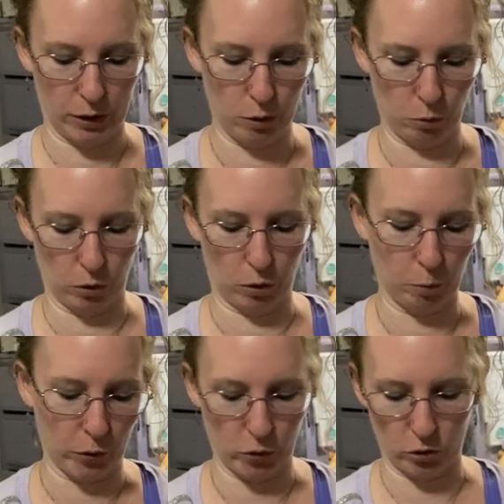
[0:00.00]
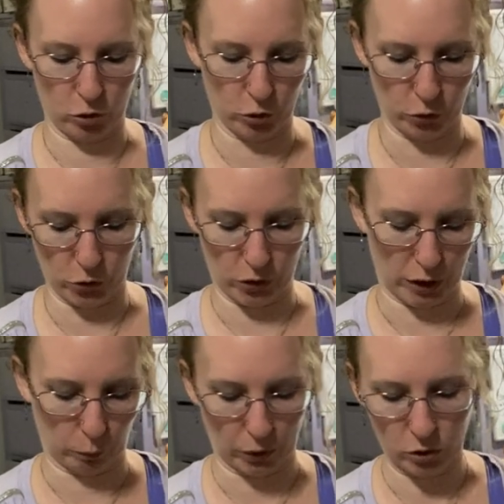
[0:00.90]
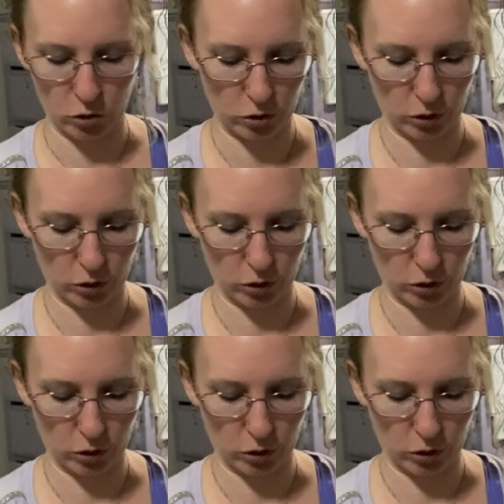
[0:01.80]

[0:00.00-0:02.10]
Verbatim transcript: you were almost a jewel sandwich.